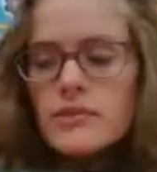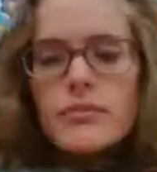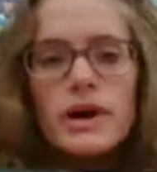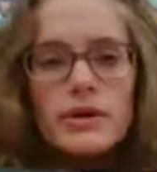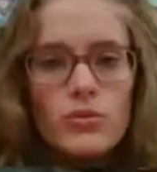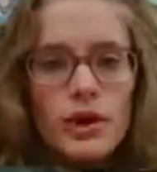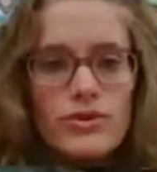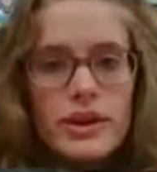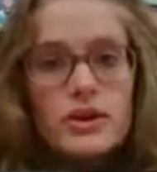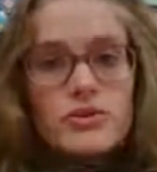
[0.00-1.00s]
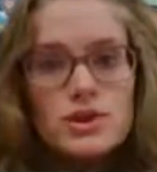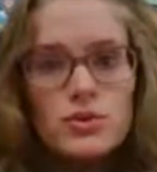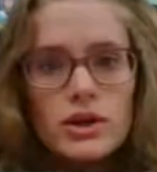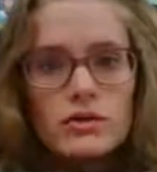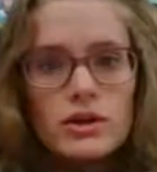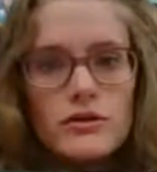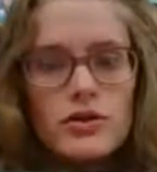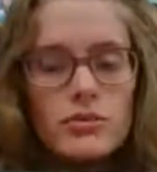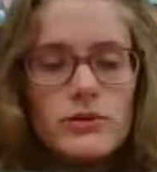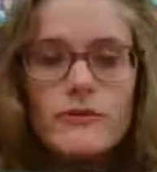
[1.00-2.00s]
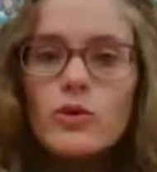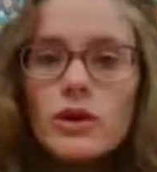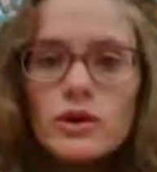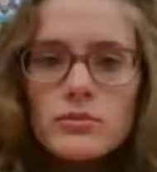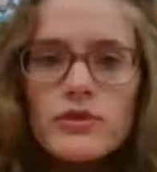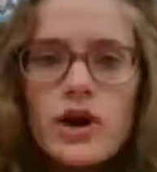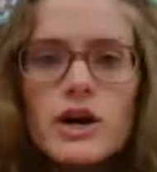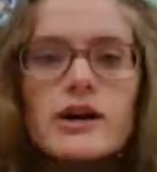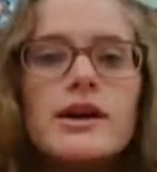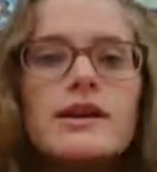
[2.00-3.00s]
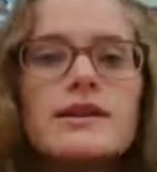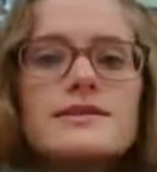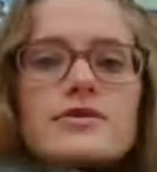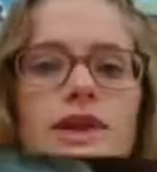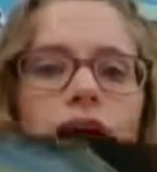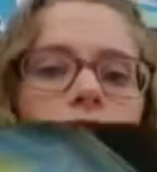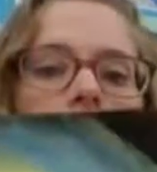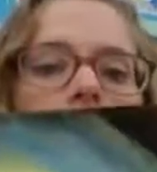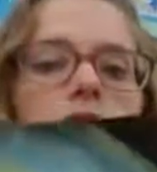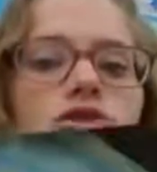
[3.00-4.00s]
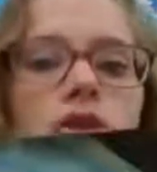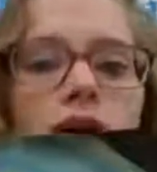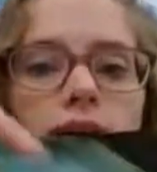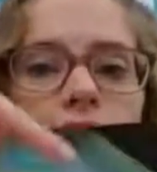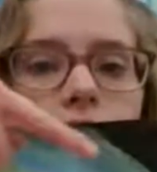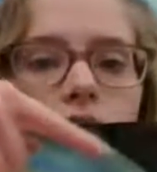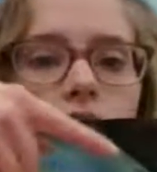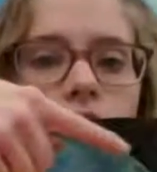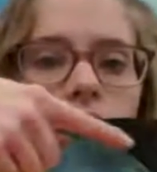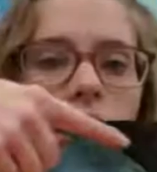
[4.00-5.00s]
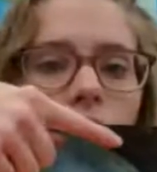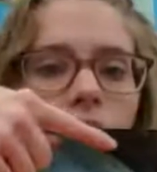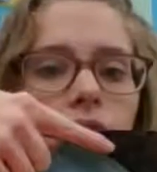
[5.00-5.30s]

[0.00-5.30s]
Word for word: But one thing you do want to look for before you move on is for that contrast in your sky.